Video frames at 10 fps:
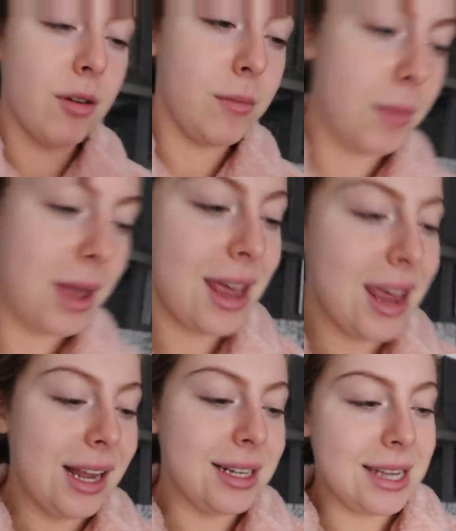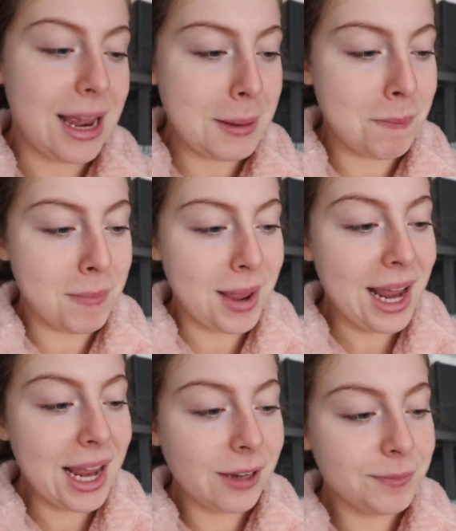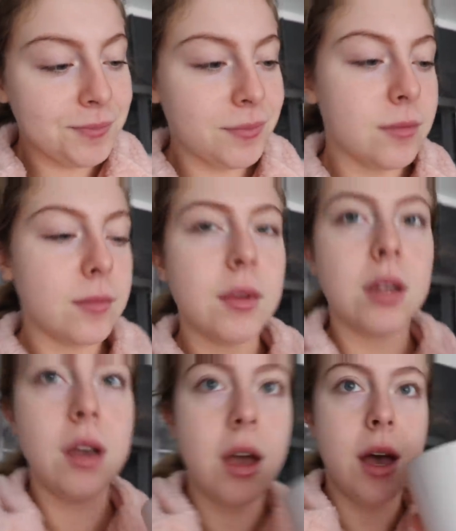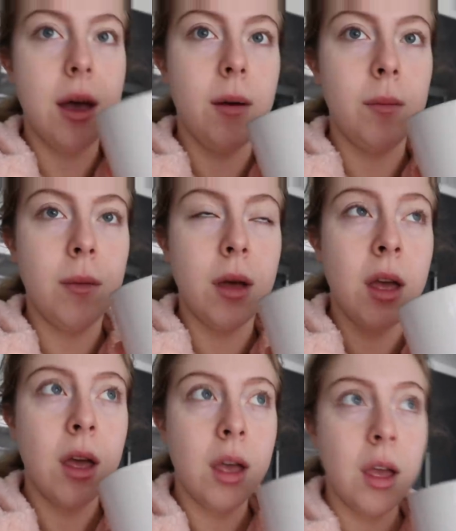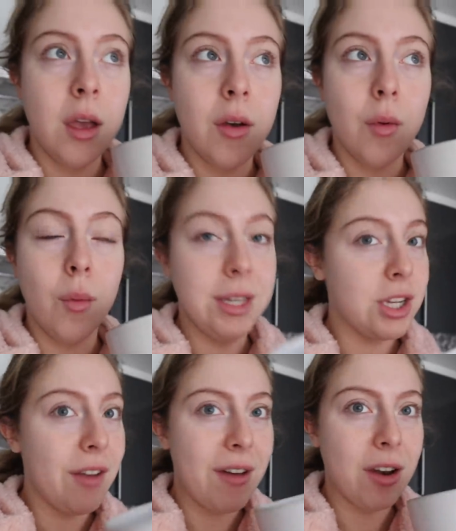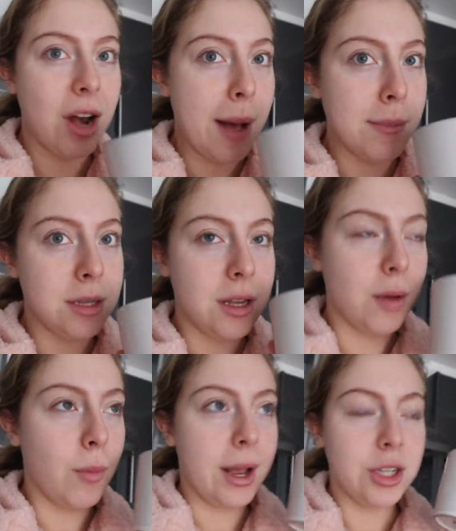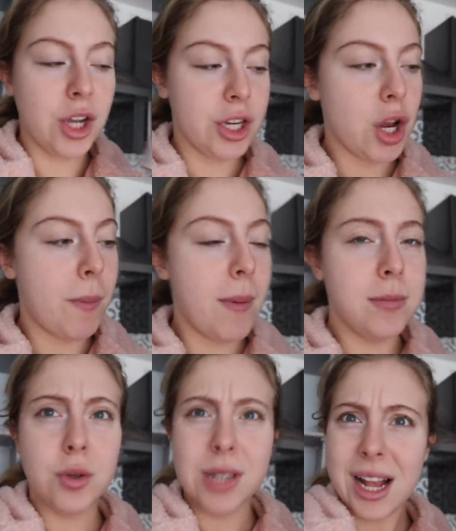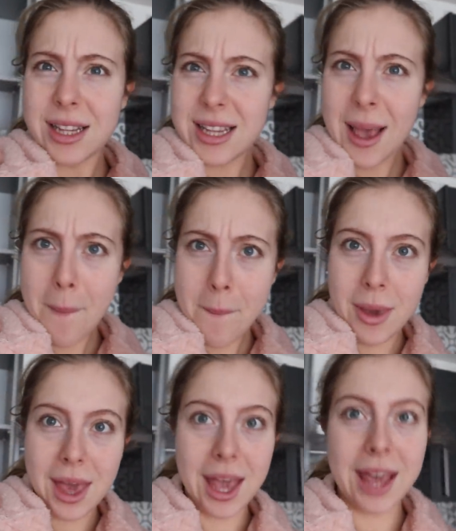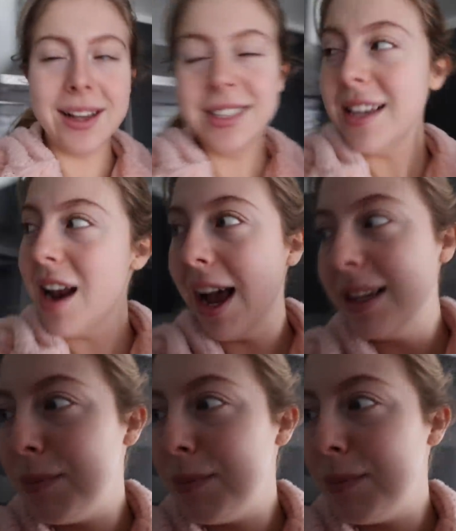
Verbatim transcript: from Denby, um, which I found on Amazon, and where I showed my mum, she was like, Denby, that's a nice